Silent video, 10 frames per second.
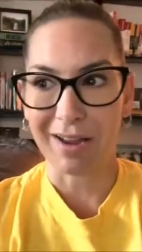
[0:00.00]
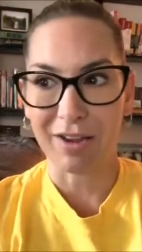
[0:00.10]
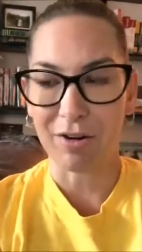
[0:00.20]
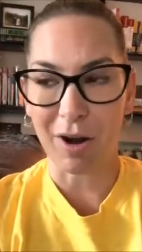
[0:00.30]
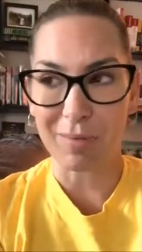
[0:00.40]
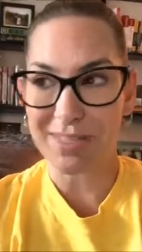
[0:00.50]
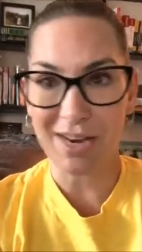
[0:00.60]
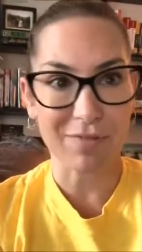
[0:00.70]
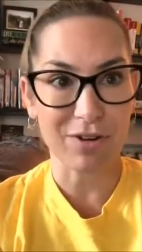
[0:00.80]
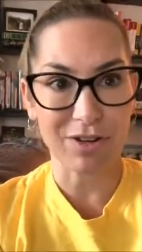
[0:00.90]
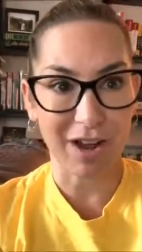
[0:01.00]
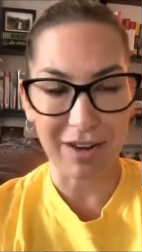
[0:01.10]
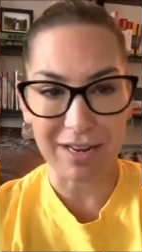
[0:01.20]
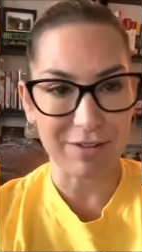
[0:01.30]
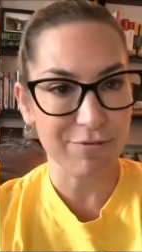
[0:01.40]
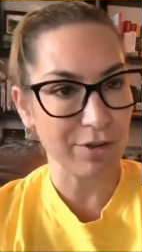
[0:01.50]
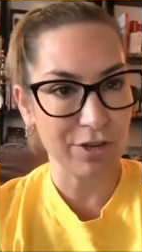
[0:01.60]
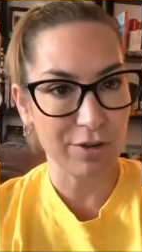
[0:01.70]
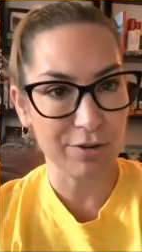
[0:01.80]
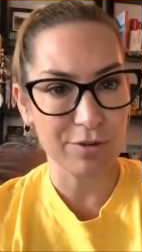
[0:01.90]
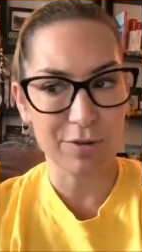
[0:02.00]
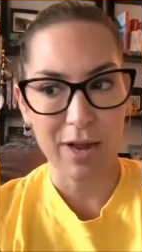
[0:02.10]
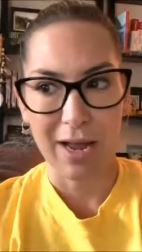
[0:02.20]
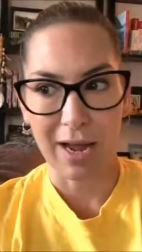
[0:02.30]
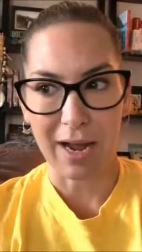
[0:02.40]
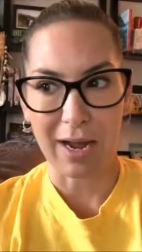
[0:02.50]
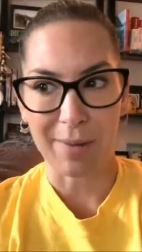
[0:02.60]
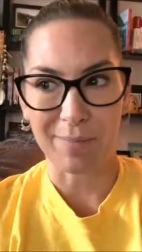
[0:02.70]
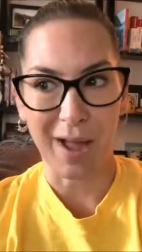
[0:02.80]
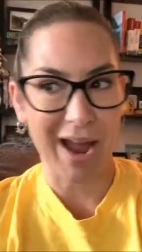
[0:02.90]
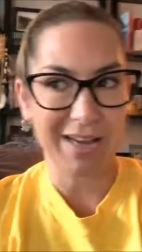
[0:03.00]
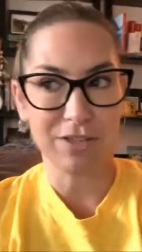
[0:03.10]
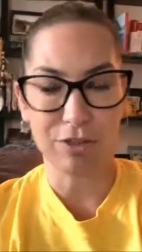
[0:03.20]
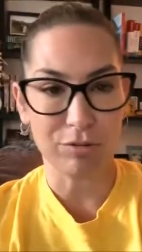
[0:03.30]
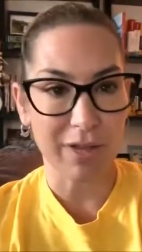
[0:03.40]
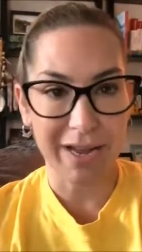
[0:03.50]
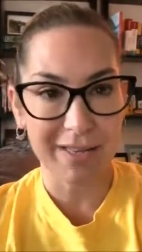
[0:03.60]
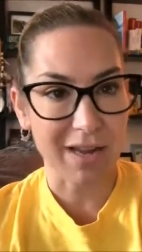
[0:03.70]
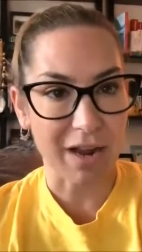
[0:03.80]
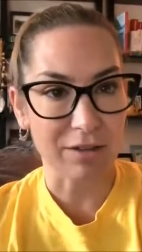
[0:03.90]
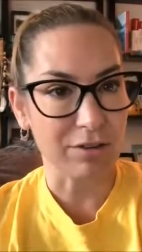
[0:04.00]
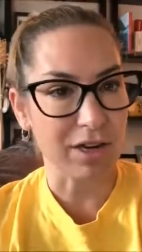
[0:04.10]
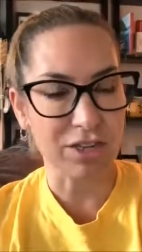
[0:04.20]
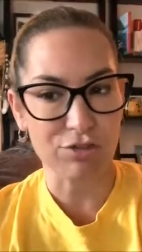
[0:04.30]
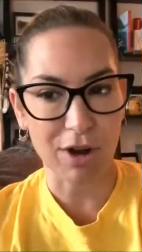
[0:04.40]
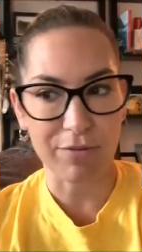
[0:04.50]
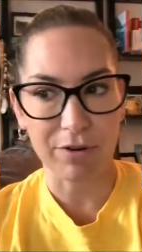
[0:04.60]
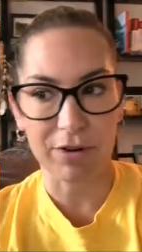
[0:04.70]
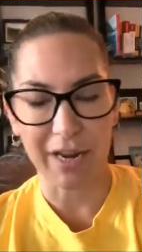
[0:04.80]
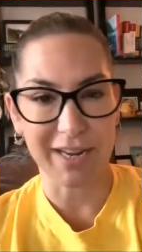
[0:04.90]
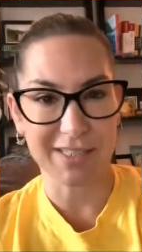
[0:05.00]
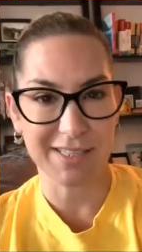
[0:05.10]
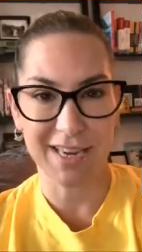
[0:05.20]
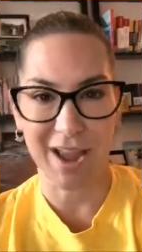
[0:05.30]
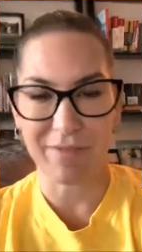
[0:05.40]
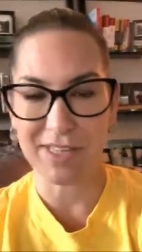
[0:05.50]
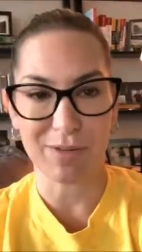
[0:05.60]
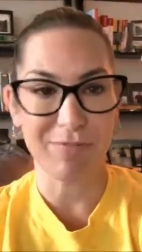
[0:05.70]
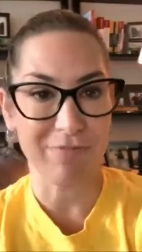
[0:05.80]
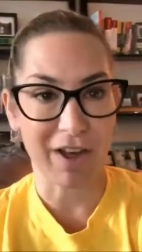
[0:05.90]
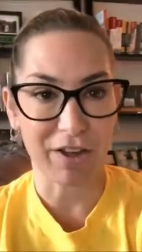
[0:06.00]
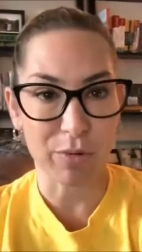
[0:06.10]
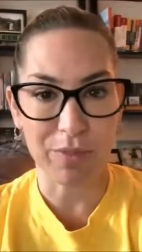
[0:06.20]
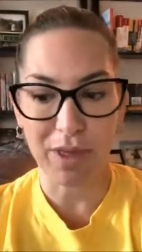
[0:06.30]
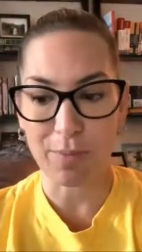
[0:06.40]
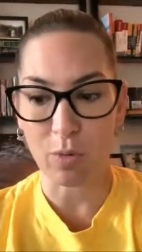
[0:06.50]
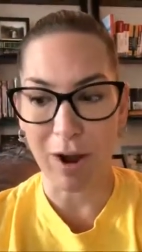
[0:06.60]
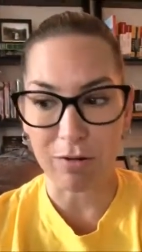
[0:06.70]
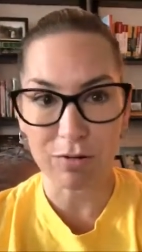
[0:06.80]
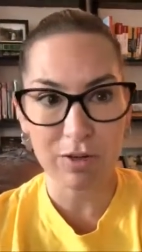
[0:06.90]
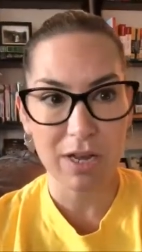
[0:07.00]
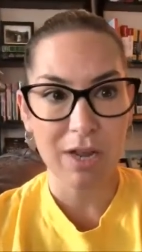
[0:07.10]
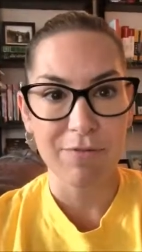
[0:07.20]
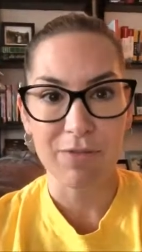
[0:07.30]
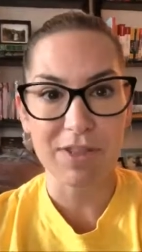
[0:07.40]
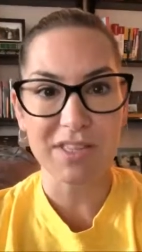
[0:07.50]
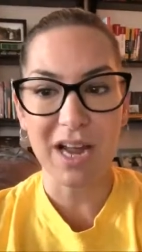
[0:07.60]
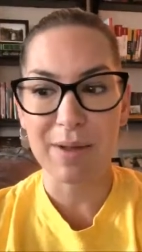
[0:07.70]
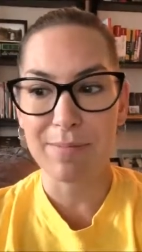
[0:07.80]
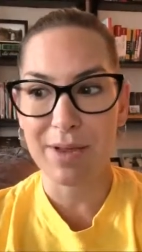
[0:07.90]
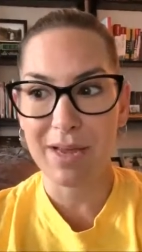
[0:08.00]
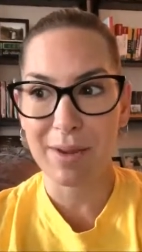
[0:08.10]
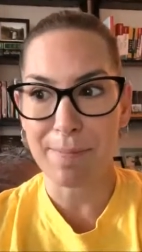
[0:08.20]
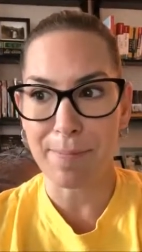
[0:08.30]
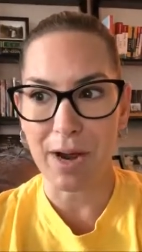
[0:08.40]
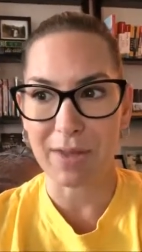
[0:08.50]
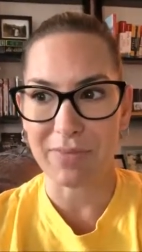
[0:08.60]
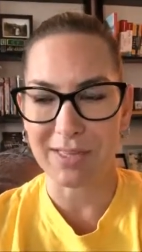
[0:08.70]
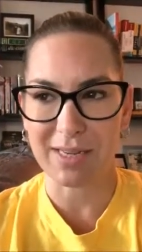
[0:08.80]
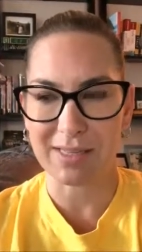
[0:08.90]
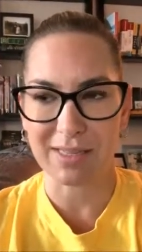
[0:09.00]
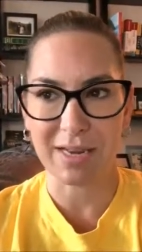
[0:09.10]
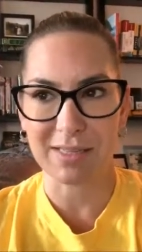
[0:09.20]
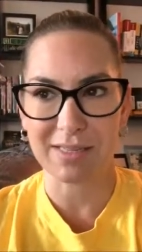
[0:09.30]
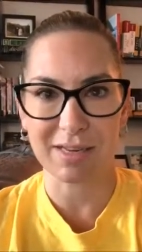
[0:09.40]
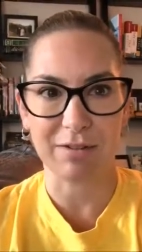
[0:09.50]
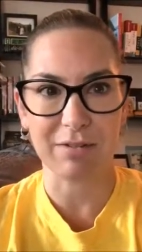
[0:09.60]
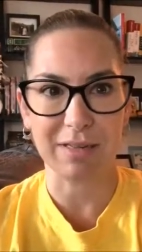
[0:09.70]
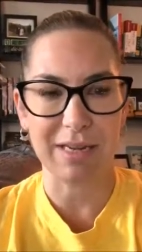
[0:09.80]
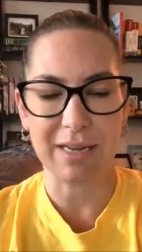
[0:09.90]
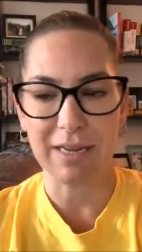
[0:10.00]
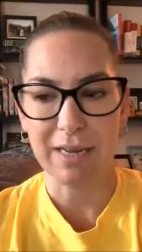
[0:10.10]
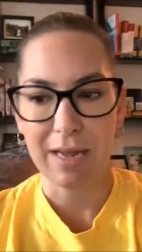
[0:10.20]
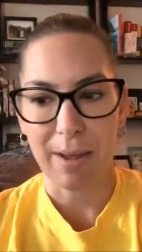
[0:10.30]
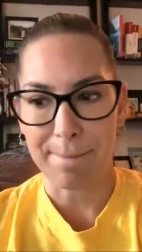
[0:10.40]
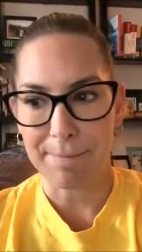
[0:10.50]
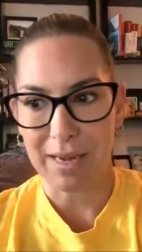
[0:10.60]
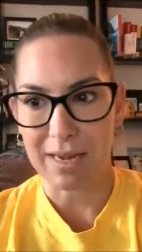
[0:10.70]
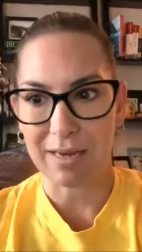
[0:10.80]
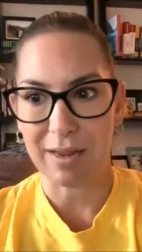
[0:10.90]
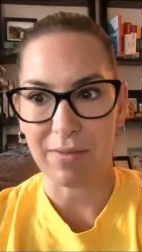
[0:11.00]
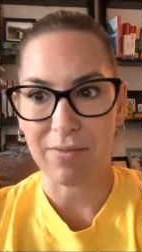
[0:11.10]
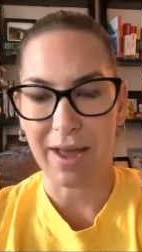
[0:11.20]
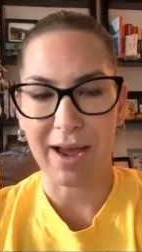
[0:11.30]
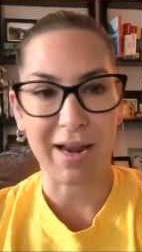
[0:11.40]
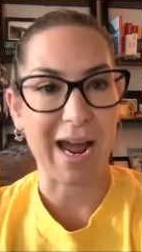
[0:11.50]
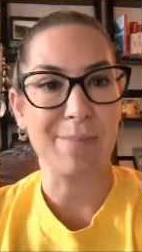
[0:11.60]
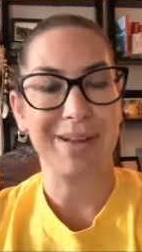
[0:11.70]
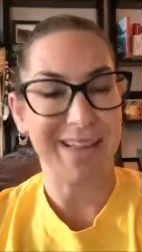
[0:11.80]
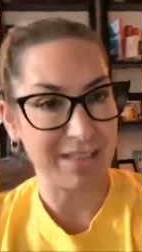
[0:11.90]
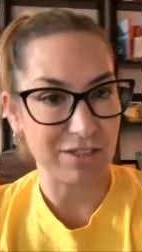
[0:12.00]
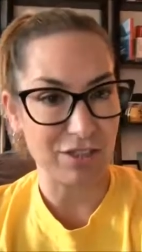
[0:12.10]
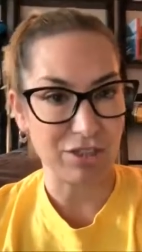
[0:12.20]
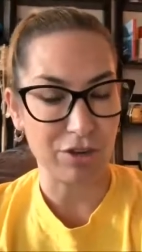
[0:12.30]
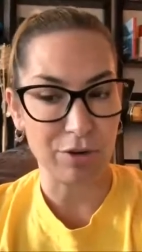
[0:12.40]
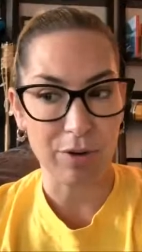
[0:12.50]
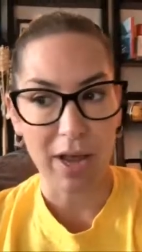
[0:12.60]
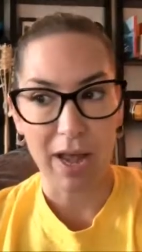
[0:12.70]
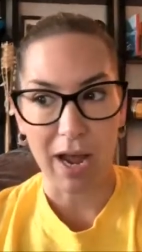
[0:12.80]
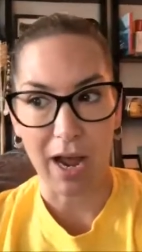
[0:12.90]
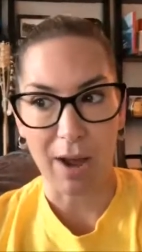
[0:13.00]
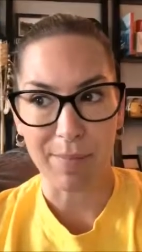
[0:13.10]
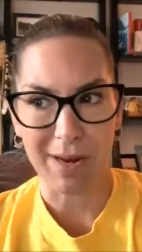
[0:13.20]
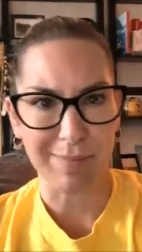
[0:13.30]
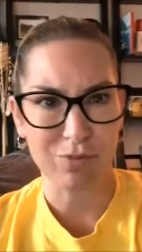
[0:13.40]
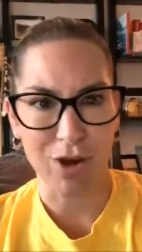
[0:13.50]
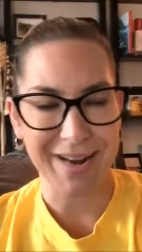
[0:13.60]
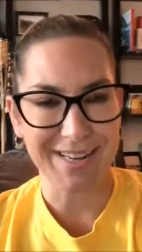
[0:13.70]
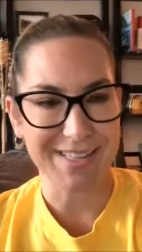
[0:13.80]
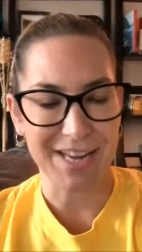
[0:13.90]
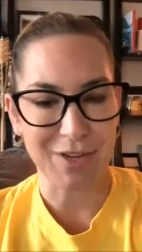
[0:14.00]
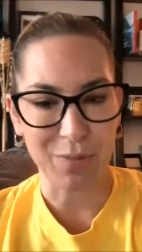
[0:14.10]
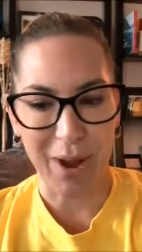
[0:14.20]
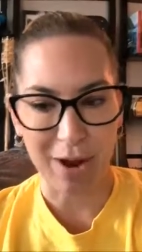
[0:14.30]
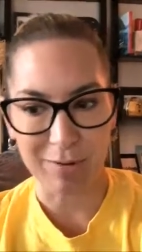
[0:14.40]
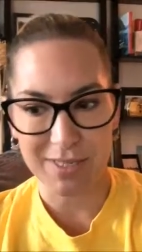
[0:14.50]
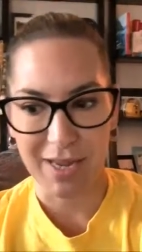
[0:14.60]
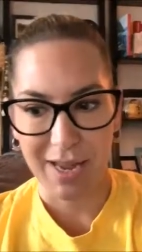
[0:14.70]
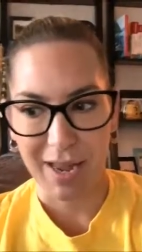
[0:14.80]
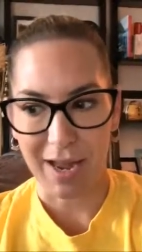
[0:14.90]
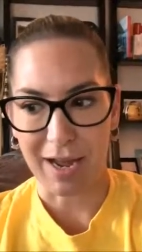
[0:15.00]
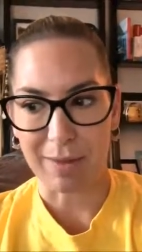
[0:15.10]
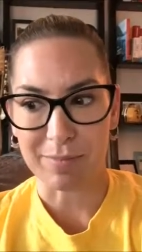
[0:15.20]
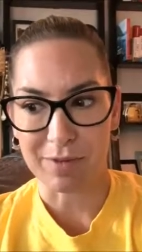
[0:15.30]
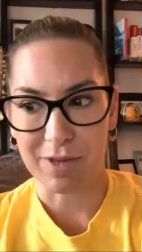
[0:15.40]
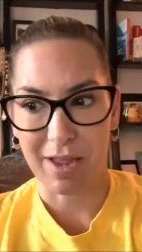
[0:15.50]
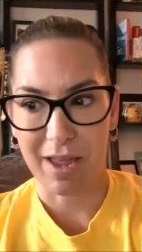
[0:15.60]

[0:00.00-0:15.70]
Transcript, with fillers: You know, I was never gunning for you. Um, I do like Tyler and Trevor, and I could see having some value with them around for the time being, but that doesn't necessarily mean that I'm against you um, and I'm trying to take you out. Um,